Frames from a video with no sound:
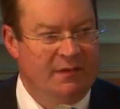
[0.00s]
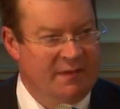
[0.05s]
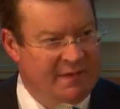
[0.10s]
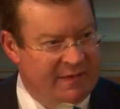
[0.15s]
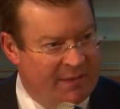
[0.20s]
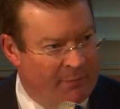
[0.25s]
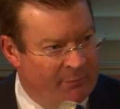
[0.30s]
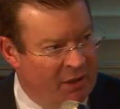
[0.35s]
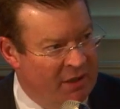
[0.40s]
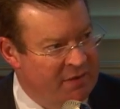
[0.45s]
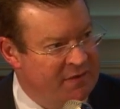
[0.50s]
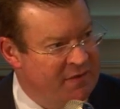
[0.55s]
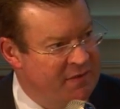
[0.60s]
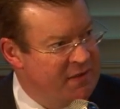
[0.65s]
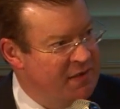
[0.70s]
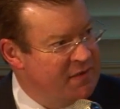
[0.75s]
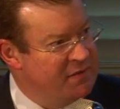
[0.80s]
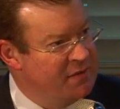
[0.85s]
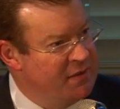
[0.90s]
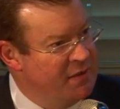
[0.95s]
Some might
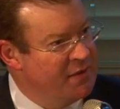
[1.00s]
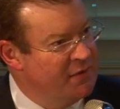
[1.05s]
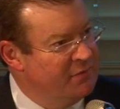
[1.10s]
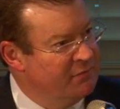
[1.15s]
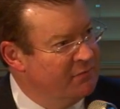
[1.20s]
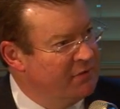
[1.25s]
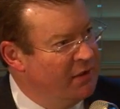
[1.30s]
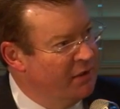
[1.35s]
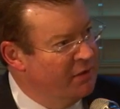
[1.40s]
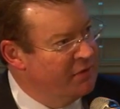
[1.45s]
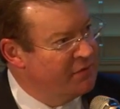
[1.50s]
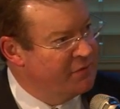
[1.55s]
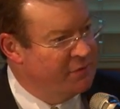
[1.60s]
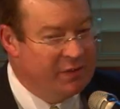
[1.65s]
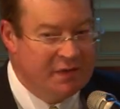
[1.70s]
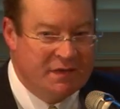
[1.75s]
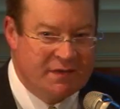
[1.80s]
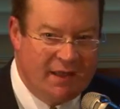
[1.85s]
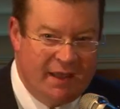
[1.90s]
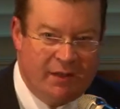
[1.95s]
suggest 2
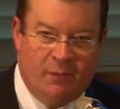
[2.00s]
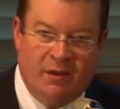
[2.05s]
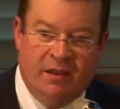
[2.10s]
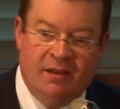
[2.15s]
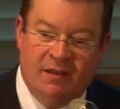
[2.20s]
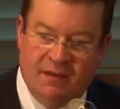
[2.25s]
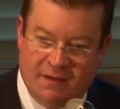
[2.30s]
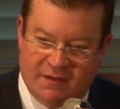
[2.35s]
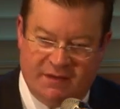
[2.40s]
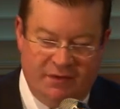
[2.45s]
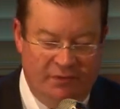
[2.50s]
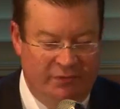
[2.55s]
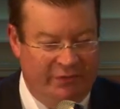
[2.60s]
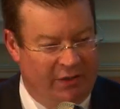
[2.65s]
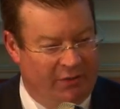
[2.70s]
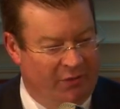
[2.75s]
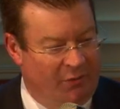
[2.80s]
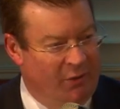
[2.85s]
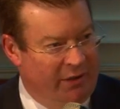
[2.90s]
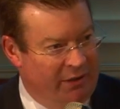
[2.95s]
years later, we still
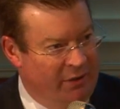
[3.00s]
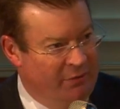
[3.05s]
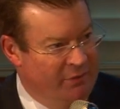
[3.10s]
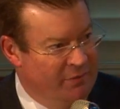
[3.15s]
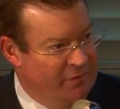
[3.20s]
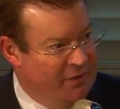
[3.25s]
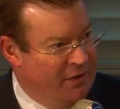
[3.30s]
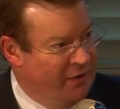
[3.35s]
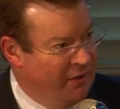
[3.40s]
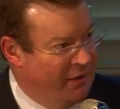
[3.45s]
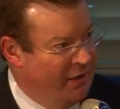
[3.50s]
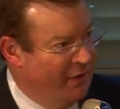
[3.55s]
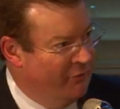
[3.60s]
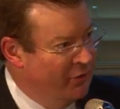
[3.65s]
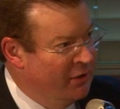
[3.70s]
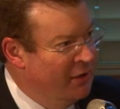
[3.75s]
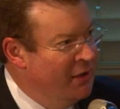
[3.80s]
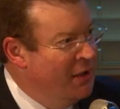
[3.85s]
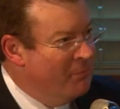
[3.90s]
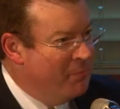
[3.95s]
don't quite know who's going to govern.